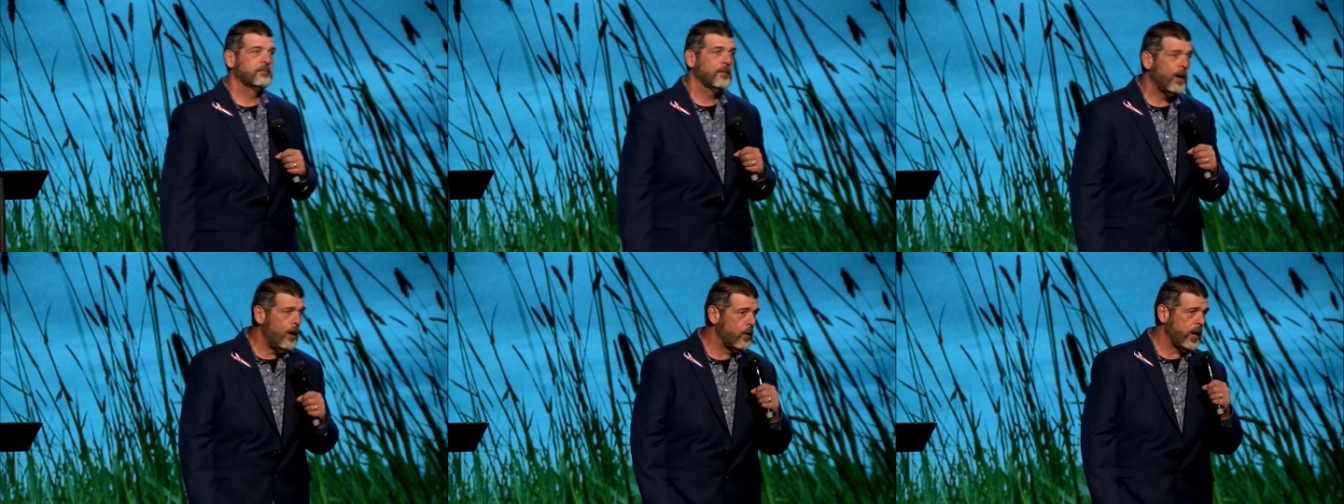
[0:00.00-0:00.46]

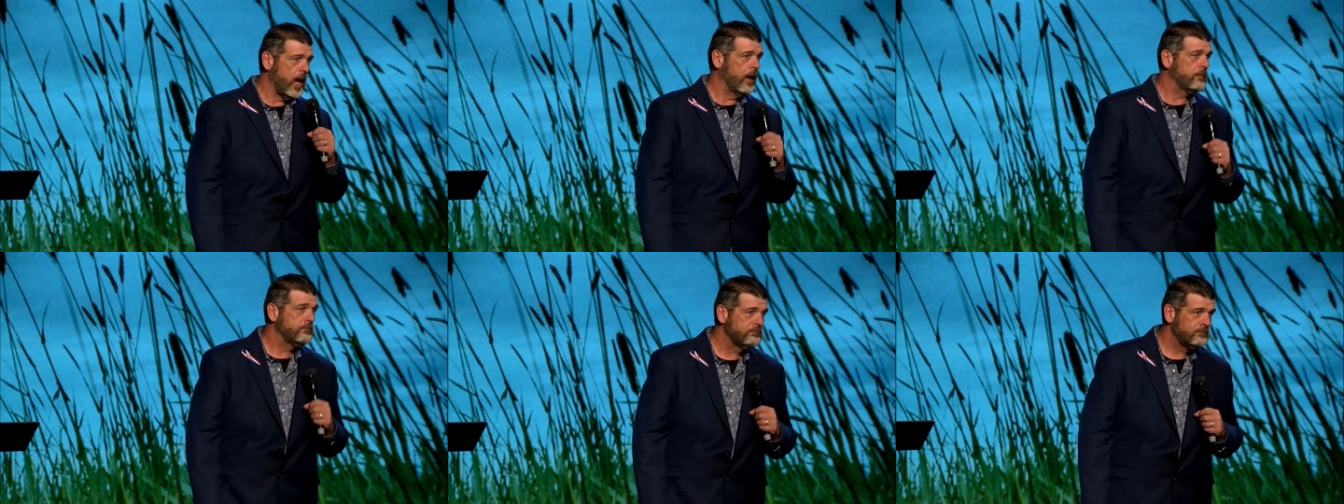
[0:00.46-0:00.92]
Oh,
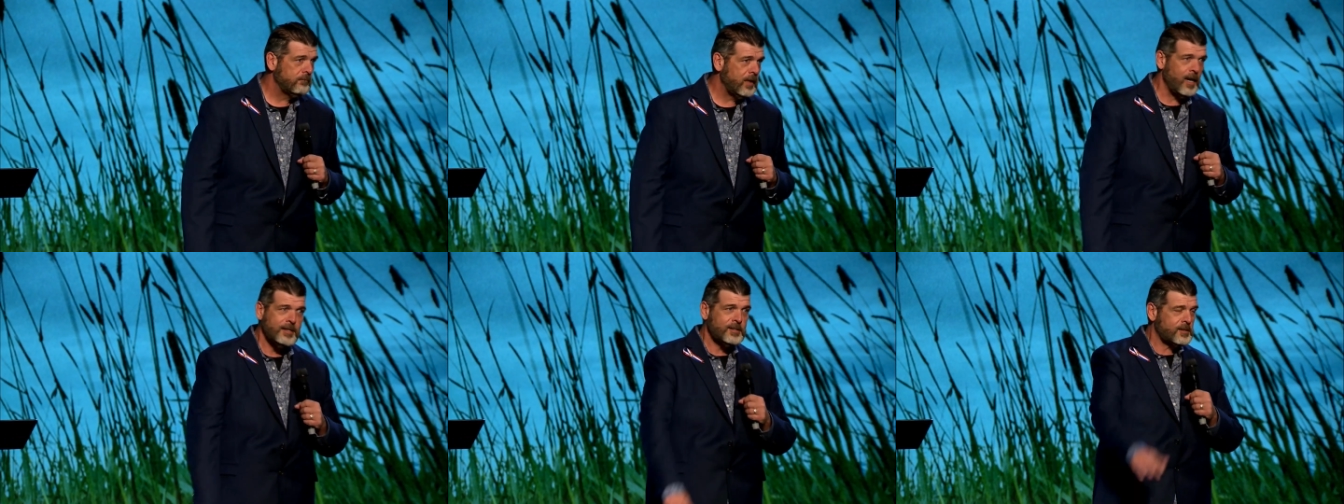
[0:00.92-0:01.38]
yeah.
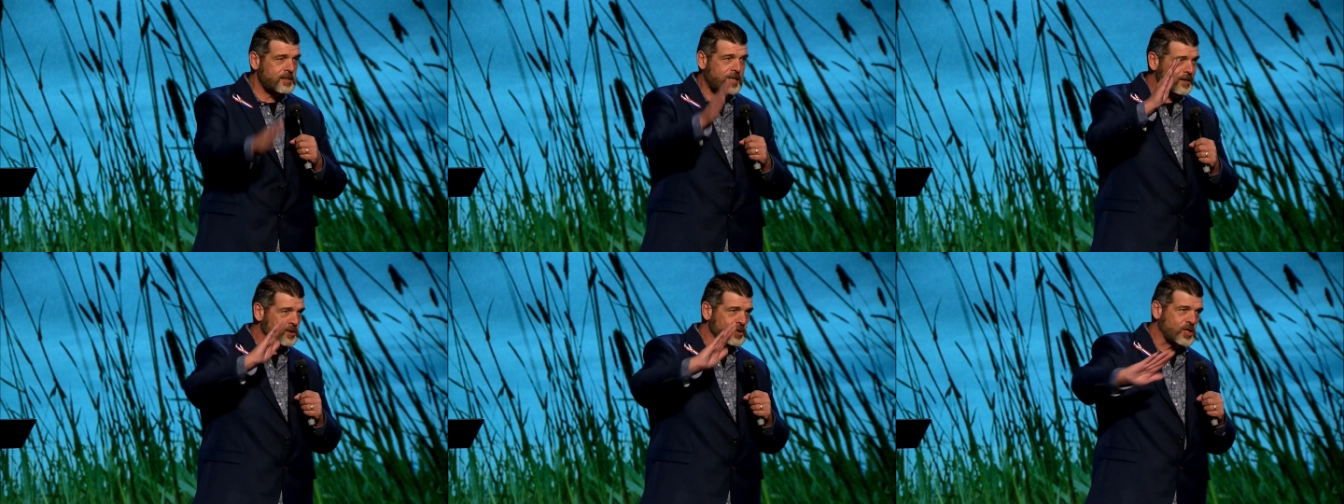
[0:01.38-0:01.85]
And that's just
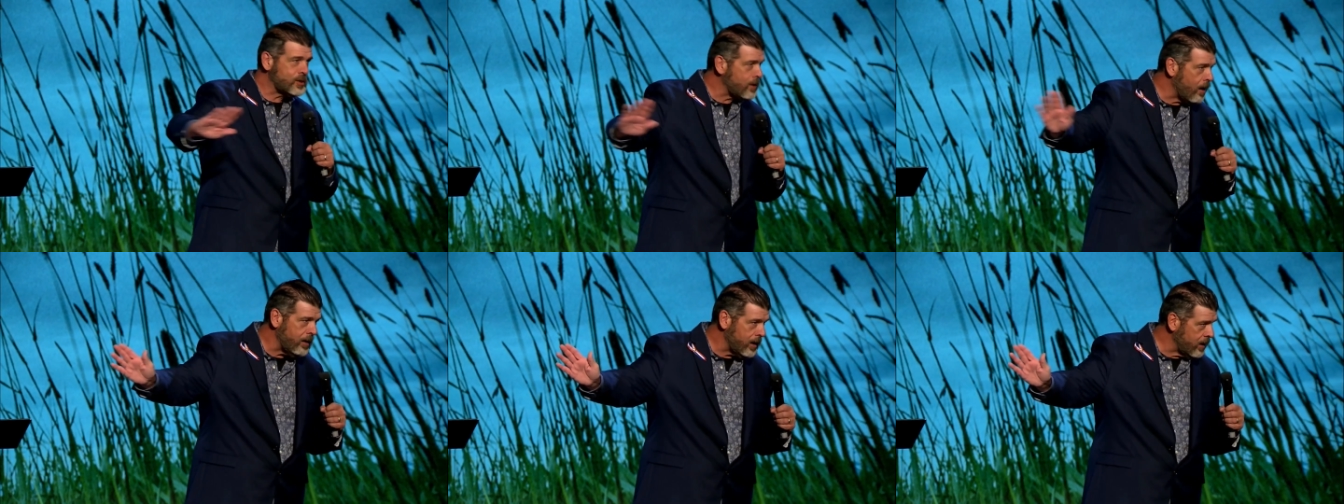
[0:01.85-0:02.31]
getting
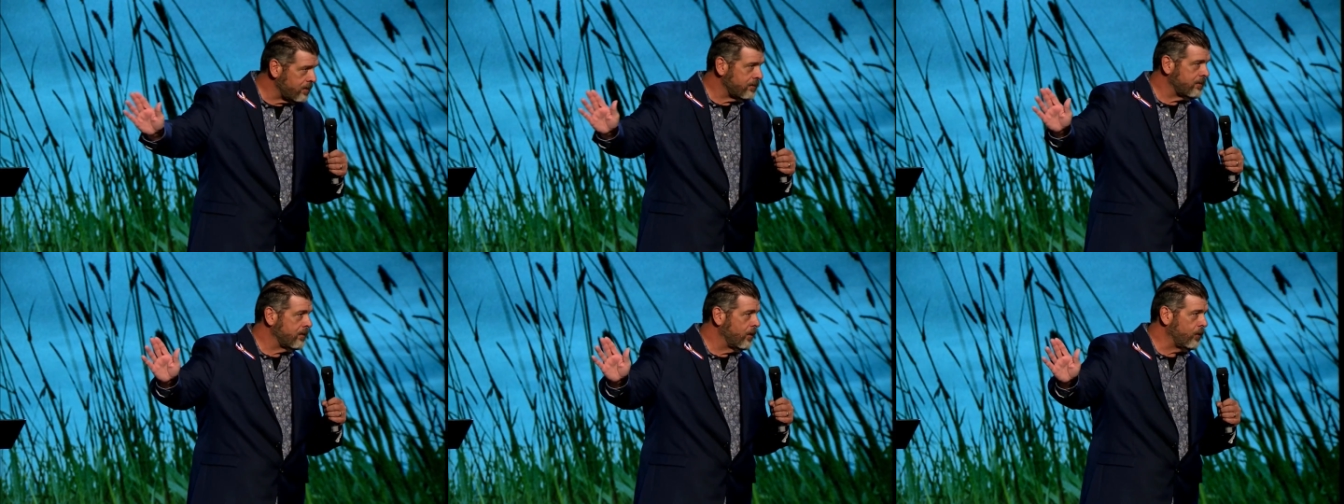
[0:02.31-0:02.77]
started,
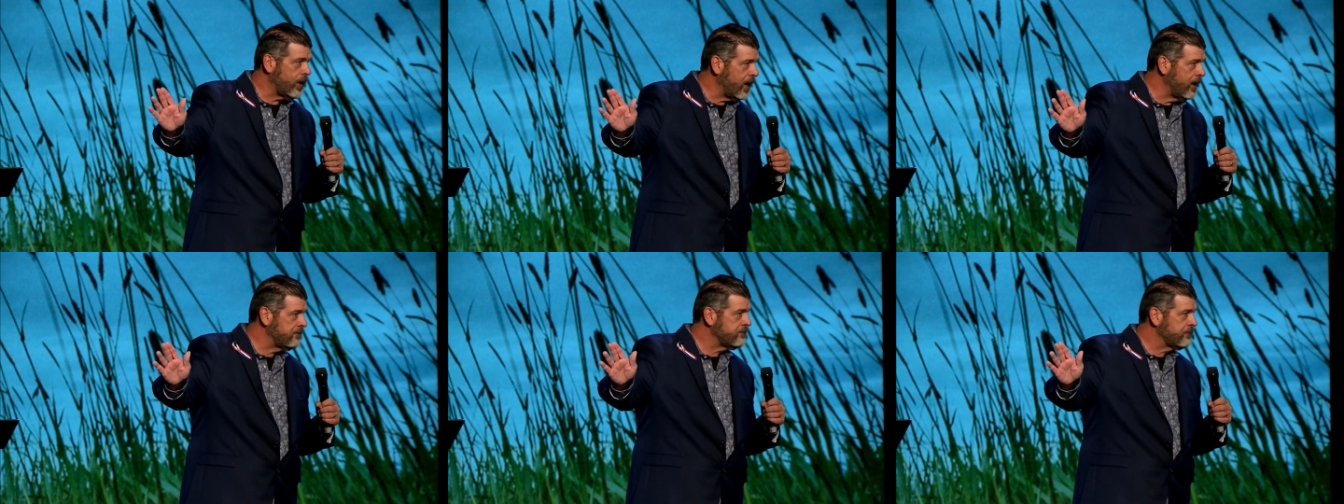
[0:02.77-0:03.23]

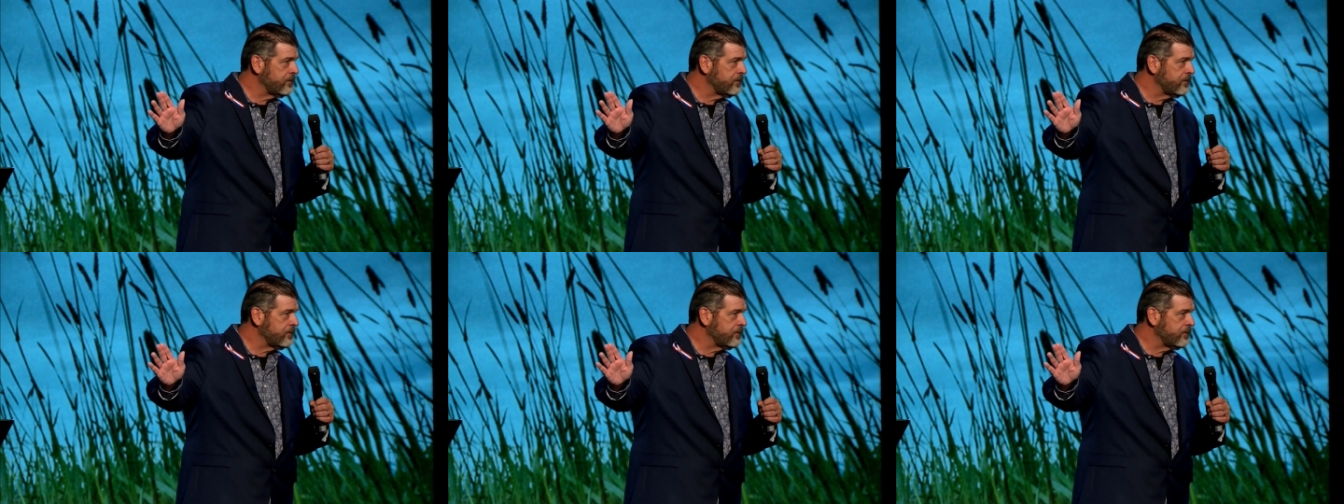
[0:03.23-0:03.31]
okay?